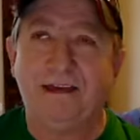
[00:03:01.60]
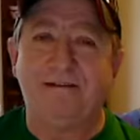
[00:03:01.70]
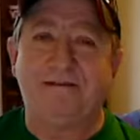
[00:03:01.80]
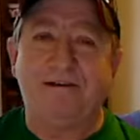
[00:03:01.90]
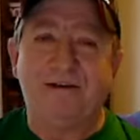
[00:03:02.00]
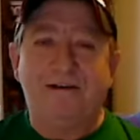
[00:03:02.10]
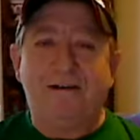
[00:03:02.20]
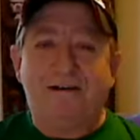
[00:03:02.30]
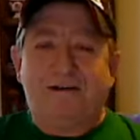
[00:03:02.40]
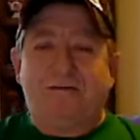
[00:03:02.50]
just
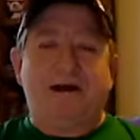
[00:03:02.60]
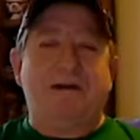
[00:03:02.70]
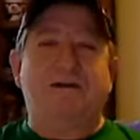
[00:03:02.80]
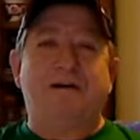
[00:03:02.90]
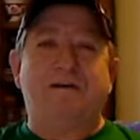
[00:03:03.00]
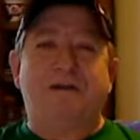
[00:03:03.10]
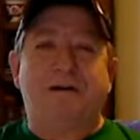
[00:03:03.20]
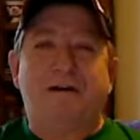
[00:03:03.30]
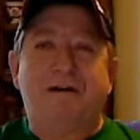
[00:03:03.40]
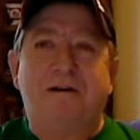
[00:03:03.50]
spout it out that
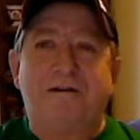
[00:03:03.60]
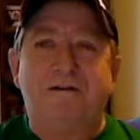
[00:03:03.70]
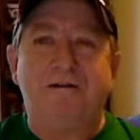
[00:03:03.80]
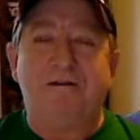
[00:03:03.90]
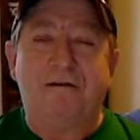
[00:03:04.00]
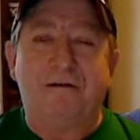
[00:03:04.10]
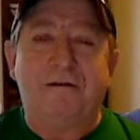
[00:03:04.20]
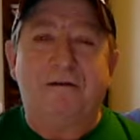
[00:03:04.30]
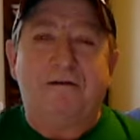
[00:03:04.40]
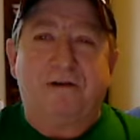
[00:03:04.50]
you know,
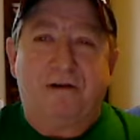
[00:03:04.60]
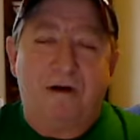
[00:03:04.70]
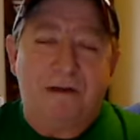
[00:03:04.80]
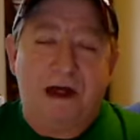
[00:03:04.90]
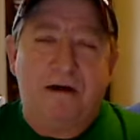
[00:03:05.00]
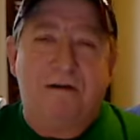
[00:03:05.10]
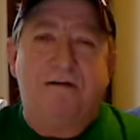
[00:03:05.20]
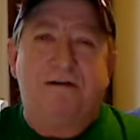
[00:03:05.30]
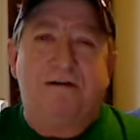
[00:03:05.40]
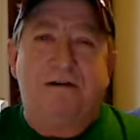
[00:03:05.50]
calm down.
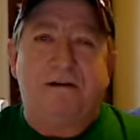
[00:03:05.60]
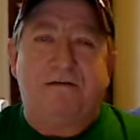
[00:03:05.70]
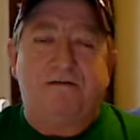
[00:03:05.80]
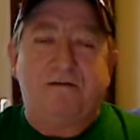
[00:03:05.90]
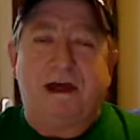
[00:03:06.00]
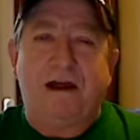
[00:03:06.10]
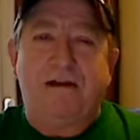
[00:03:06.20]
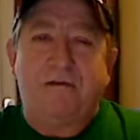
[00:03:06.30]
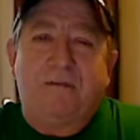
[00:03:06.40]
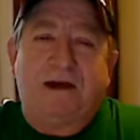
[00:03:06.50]
It's okay.
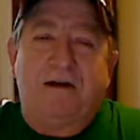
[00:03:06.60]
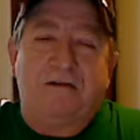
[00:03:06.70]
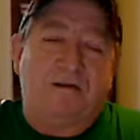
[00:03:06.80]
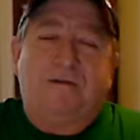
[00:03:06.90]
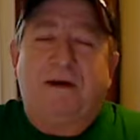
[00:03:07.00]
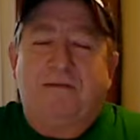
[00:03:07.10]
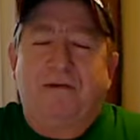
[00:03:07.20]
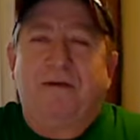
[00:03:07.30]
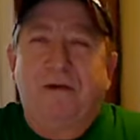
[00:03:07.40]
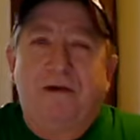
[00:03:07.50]
Don't pick on those
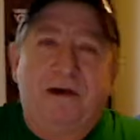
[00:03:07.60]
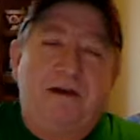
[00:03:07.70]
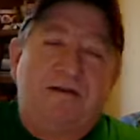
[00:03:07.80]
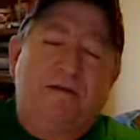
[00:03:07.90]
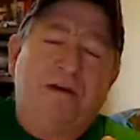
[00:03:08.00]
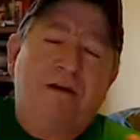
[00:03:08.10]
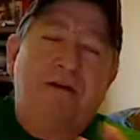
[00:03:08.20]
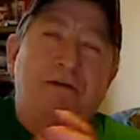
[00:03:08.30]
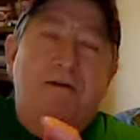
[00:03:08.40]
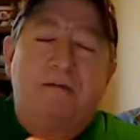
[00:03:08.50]
people. And just
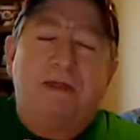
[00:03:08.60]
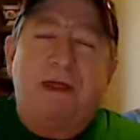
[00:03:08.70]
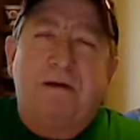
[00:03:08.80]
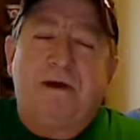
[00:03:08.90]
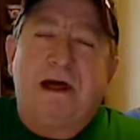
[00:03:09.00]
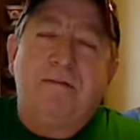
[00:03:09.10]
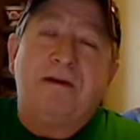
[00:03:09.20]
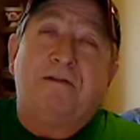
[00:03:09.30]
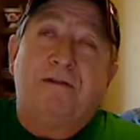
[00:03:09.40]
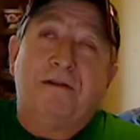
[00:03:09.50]
you know, we gotta
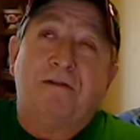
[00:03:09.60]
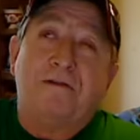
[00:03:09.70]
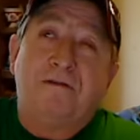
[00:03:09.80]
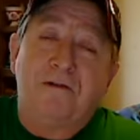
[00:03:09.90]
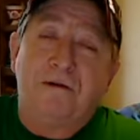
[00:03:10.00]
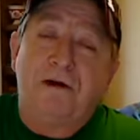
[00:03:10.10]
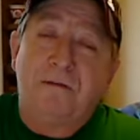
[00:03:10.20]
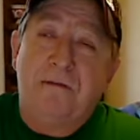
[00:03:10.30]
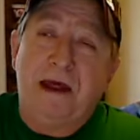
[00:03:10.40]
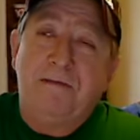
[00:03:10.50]
be civil. Don't call
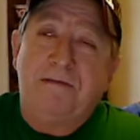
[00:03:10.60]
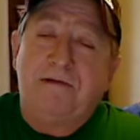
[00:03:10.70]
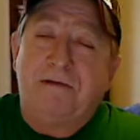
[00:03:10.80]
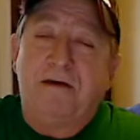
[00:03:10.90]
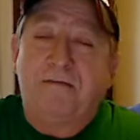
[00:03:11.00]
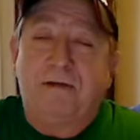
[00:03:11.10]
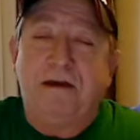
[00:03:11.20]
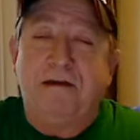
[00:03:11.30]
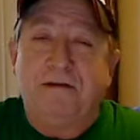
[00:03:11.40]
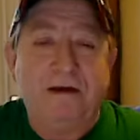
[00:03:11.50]
them names and stuff,
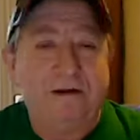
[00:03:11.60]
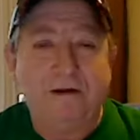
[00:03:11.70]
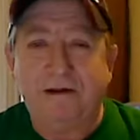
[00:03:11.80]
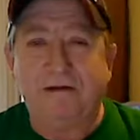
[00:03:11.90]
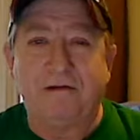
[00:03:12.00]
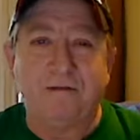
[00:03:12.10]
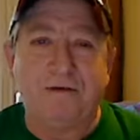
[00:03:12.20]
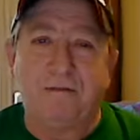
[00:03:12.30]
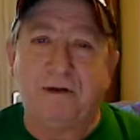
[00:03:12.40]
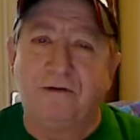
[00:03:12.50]
please. Listen,
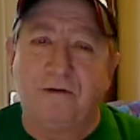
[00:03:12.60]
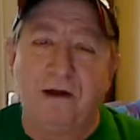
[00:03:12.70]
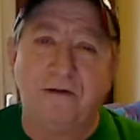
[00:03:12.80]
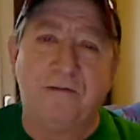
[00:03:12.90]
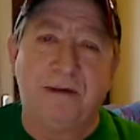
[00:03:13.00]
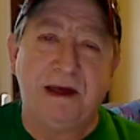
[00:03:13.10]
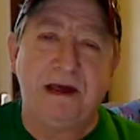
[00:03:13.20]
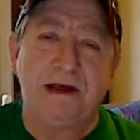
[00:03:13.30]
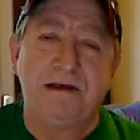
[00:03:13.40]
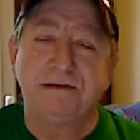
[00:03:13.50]
we've been trying to
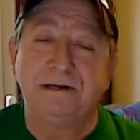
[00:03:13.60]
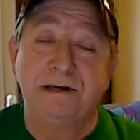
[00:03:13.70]
appease